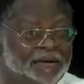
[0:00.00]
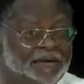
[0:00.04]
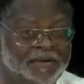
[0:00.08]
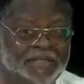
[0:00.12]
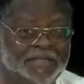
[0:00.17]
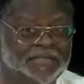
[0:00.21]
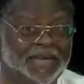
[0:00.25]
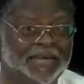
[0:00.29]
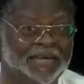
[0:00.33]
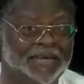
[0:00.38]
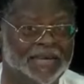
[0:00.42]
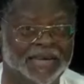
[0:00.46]

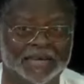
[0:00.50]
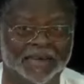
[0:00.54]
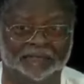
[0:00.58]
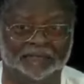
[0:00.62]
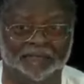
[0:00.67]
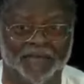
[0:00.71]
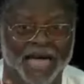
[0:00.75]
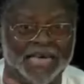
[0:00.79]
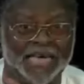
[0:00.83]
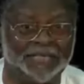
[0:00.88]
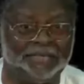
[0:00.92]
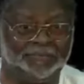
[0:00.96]
Recently,
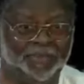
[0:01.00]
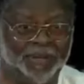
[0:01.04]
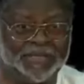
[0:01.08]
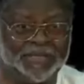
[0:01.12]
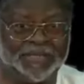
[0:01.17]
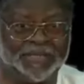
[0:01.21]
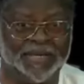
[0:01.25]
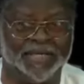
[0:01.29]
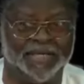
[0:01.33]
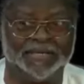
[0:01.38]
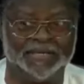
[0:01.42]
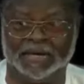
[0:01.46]
the Vice
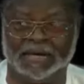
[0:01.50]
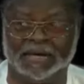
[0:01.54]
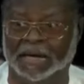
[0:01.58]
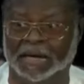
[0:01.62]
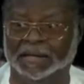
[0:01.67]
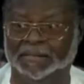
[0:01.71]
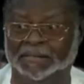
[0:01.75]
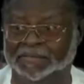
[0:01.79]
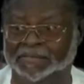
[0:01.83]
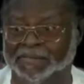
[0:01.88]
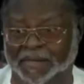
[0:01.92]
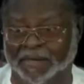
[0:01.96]
President
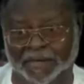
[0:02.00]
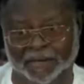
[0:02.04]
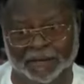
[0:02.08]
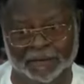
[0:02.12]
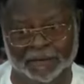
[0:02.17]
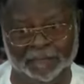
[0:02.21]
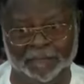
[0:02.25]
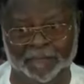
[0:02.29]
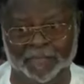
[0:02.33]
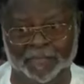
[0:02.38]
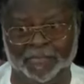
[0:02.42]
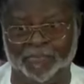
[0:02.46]
and the